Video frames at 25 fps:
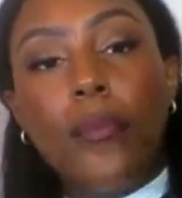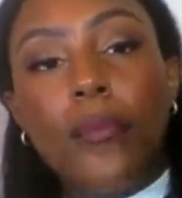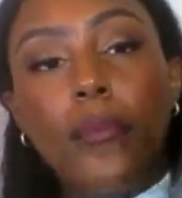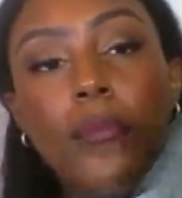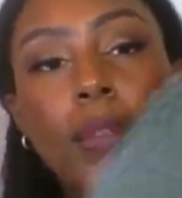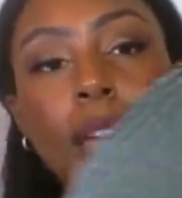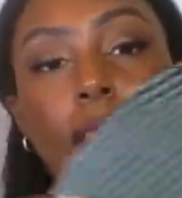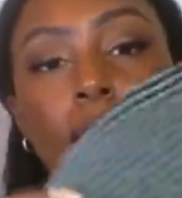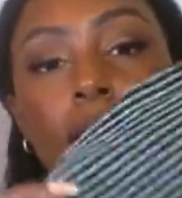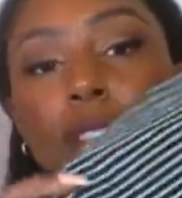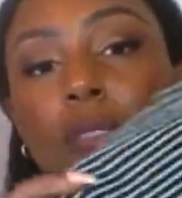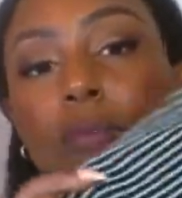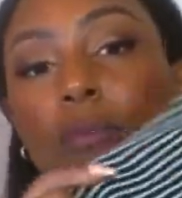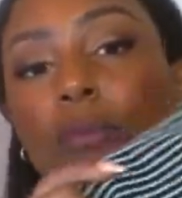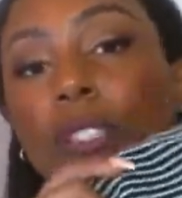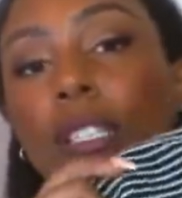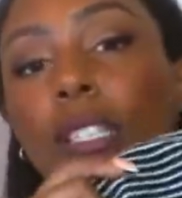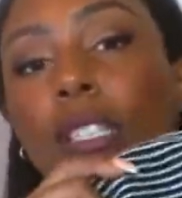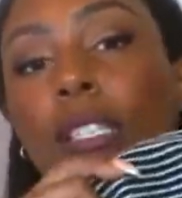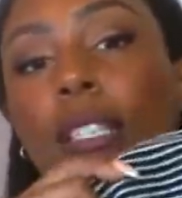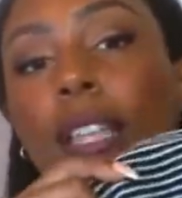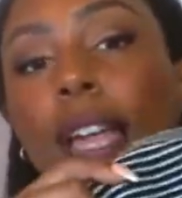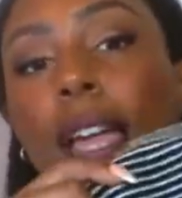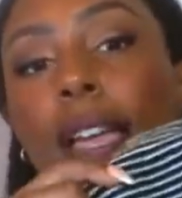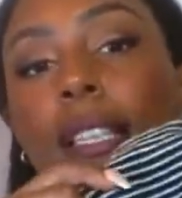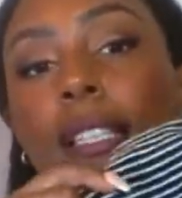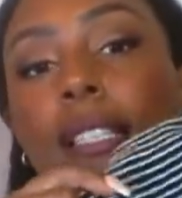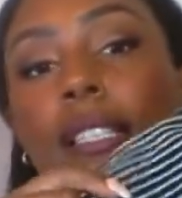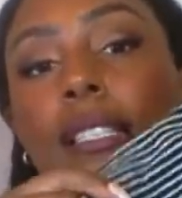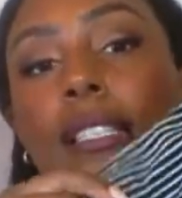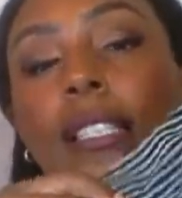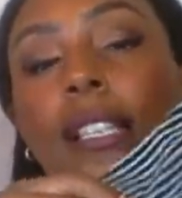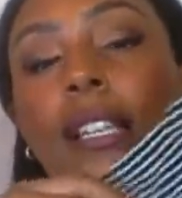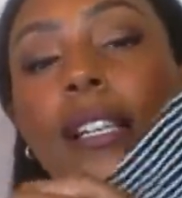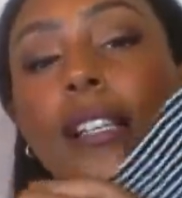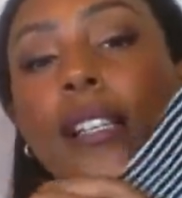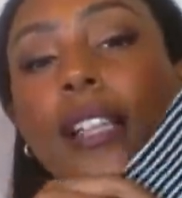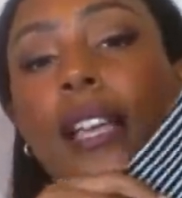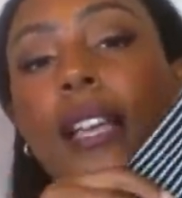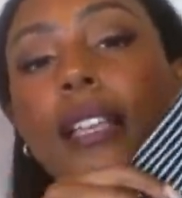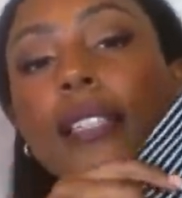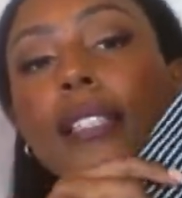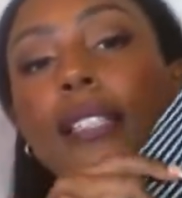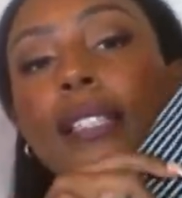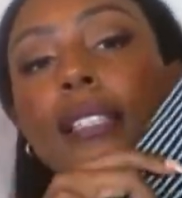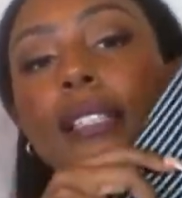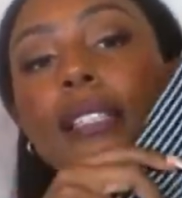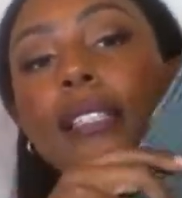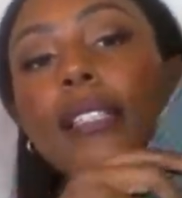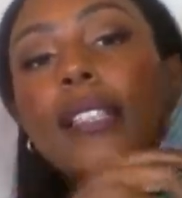has a really nice
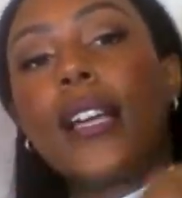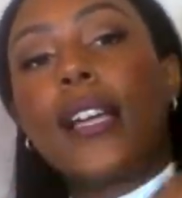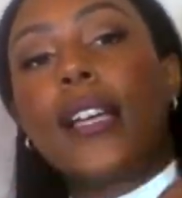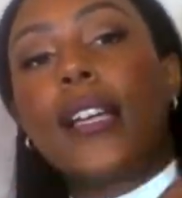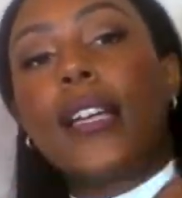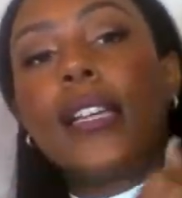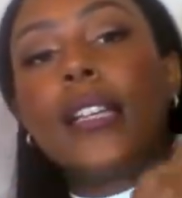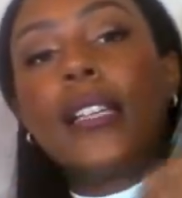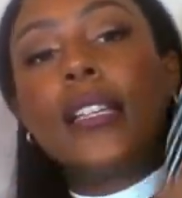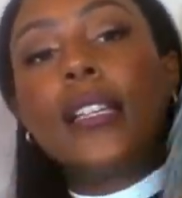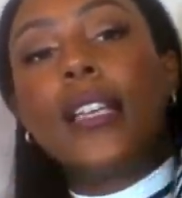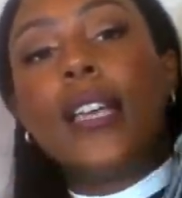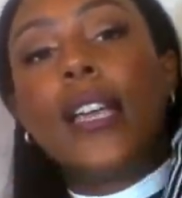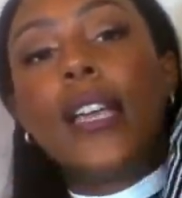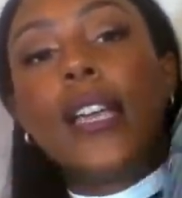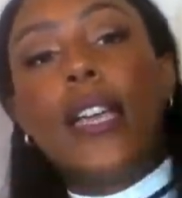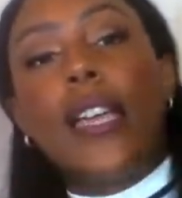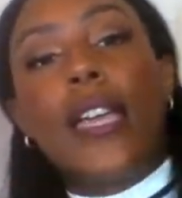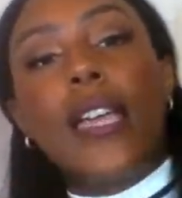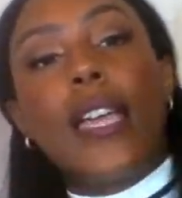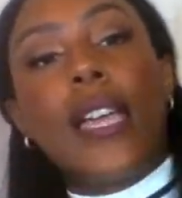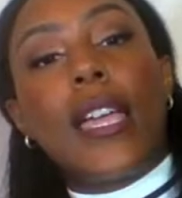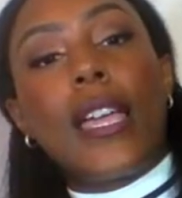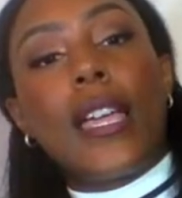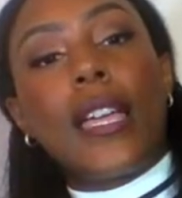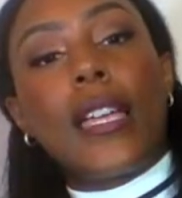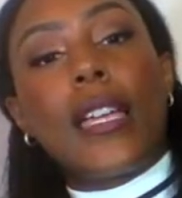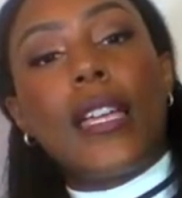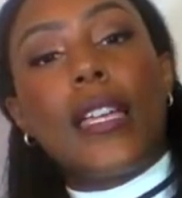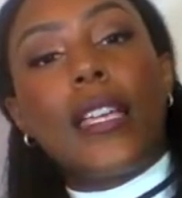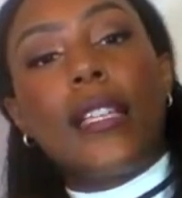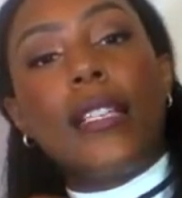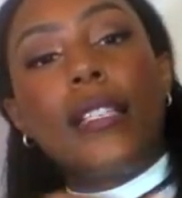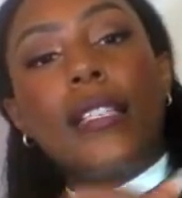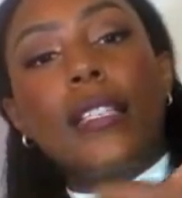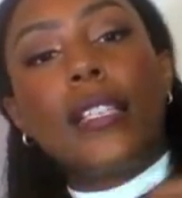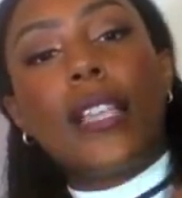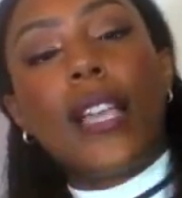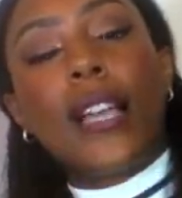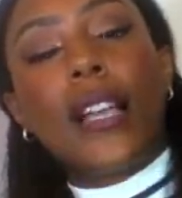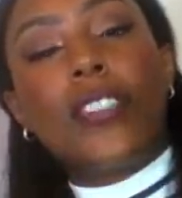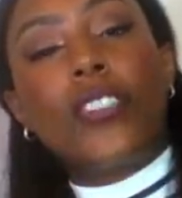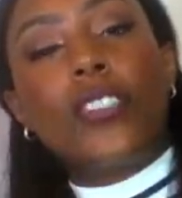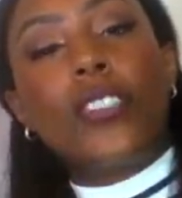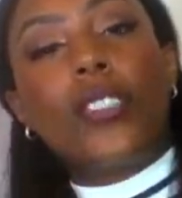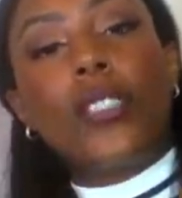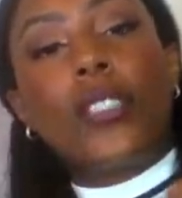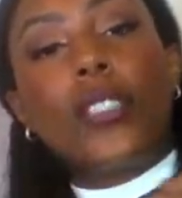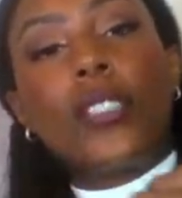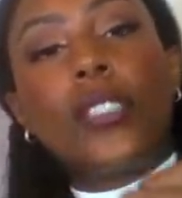classic design, and I
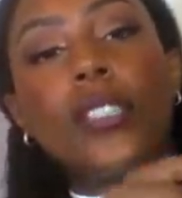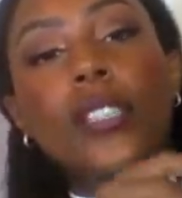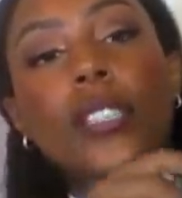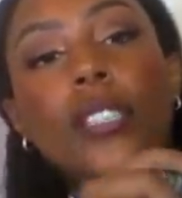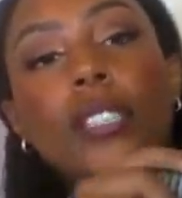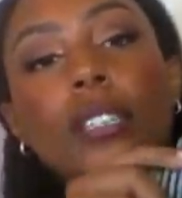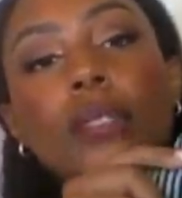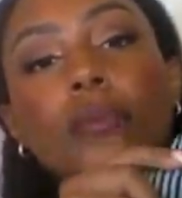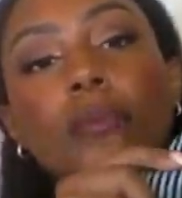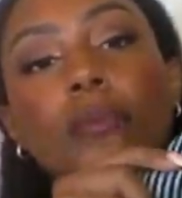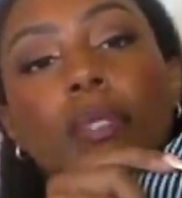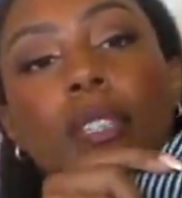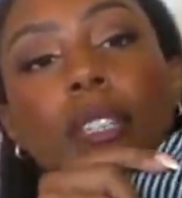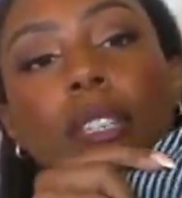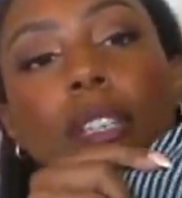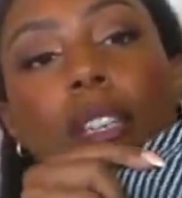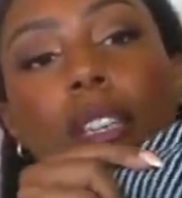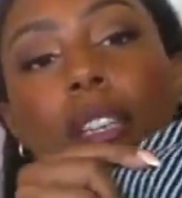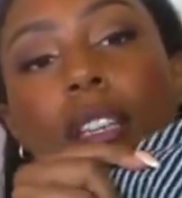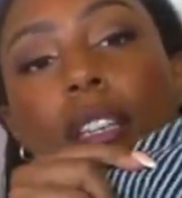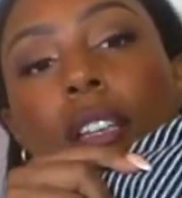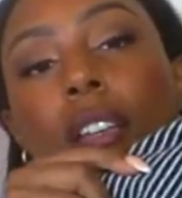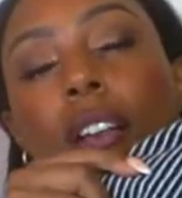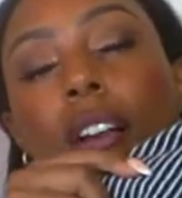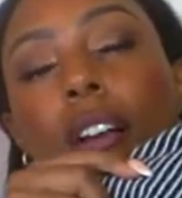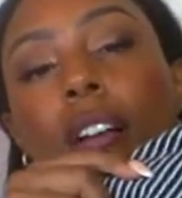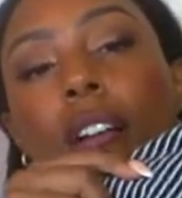just see it being